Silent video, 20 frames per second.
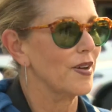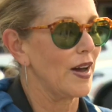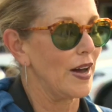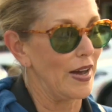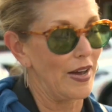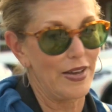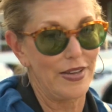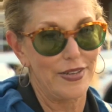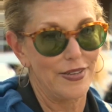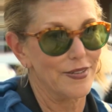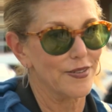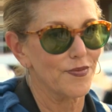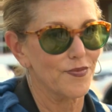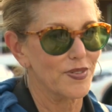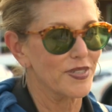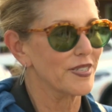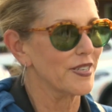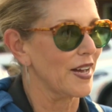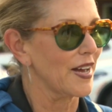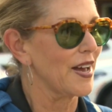I
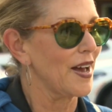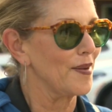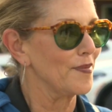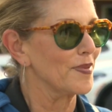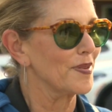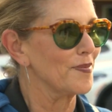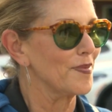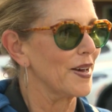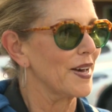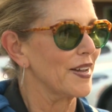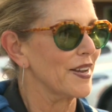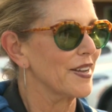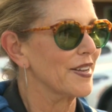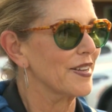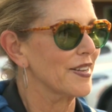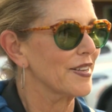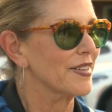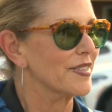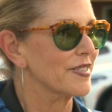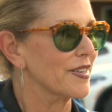was not happy about it.
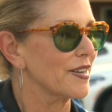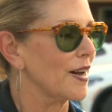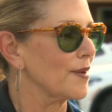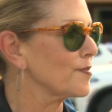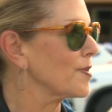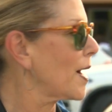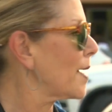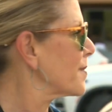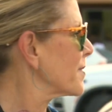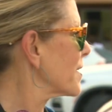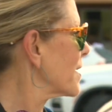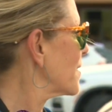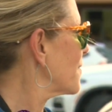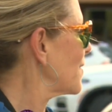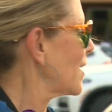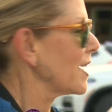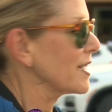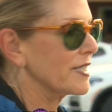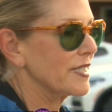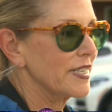So I probably,
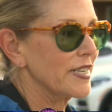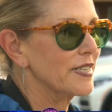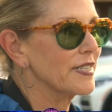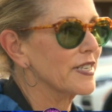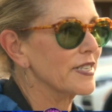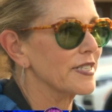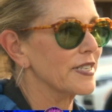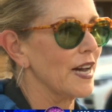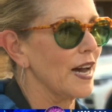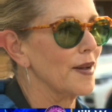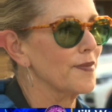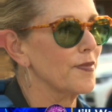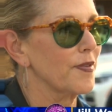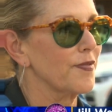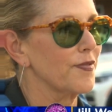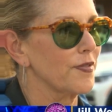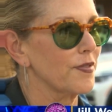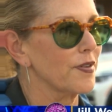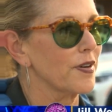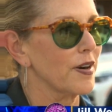if I had seen the sign
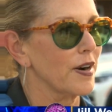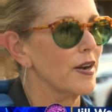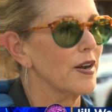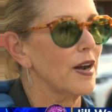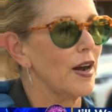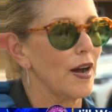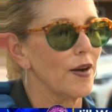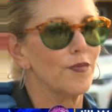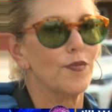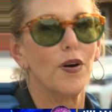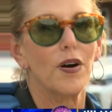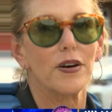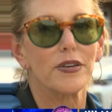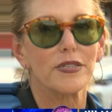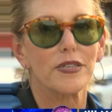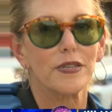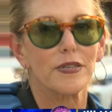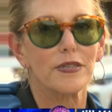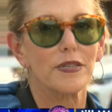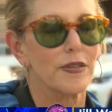before I
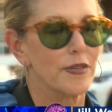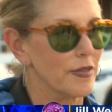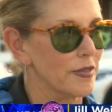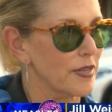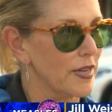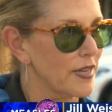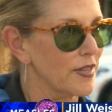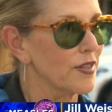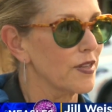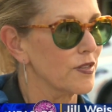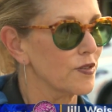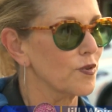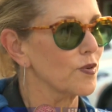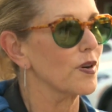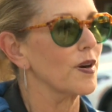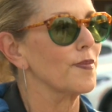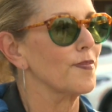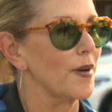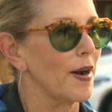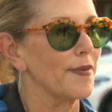walked in the
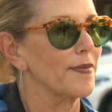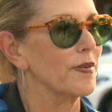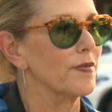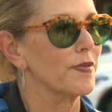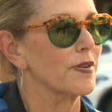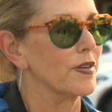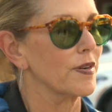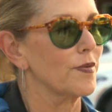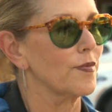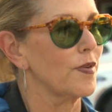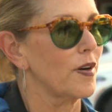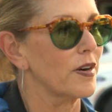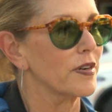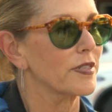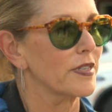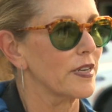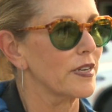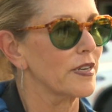door, I probably wouldn't have walked